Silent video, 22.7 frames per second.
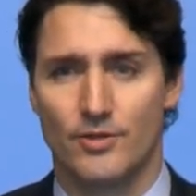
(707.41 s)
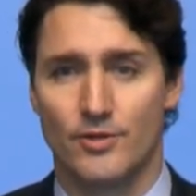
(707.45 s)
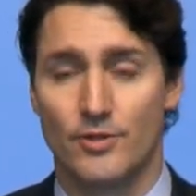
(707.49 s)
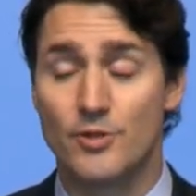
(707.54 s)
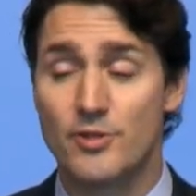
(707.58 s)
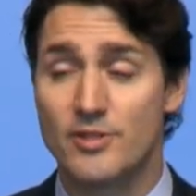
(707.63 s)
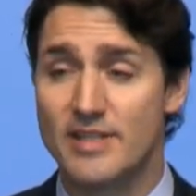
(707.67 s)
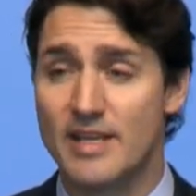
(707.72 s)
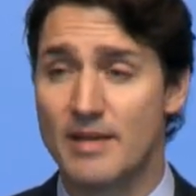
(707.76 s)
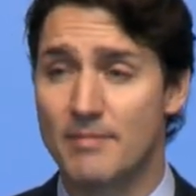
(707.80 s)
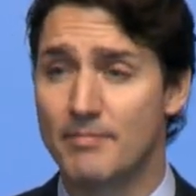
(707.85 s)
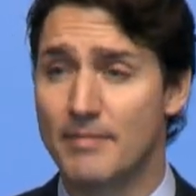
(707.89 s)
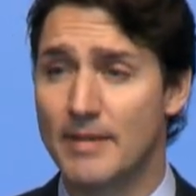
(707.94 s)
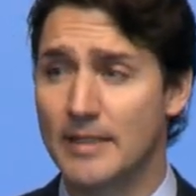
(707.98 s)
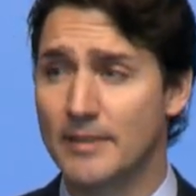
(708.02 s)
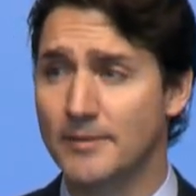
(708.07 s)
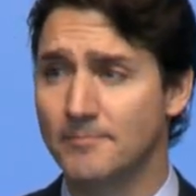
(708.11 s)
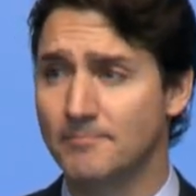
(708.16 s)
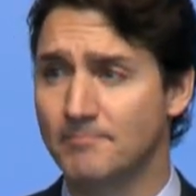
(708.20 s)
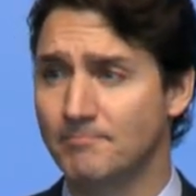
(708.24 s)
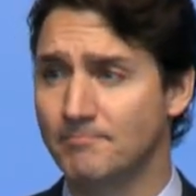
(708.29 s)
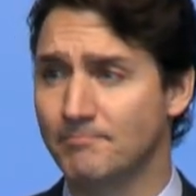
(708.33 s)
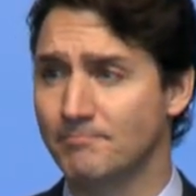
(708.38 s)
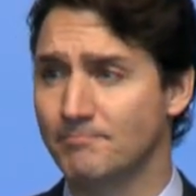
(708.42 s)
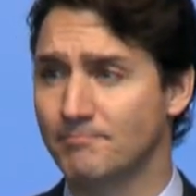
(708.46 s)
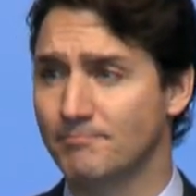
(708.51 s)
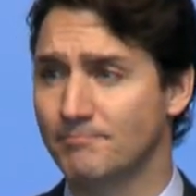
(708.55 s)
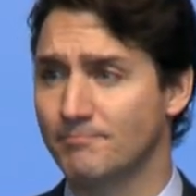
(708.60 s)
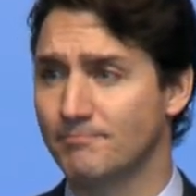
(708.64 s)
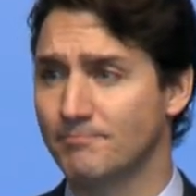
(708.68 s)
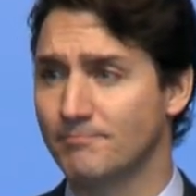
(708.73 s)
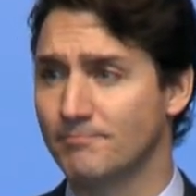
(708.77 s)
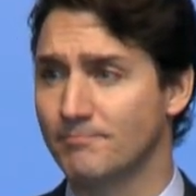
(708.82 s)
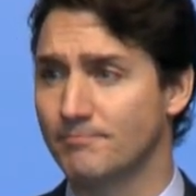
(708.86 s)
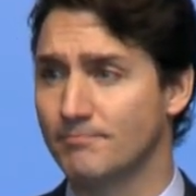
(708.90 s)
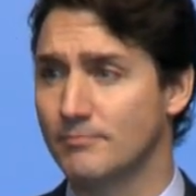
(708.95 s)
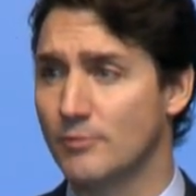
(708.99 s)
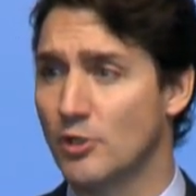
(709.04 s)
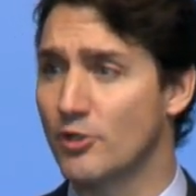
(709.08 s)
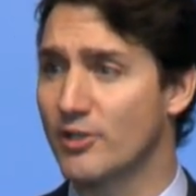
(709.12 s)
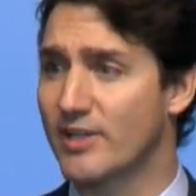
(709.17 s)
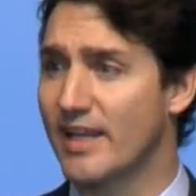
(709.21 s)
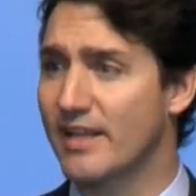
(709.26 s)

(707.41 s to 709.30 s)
Deuxièmement, le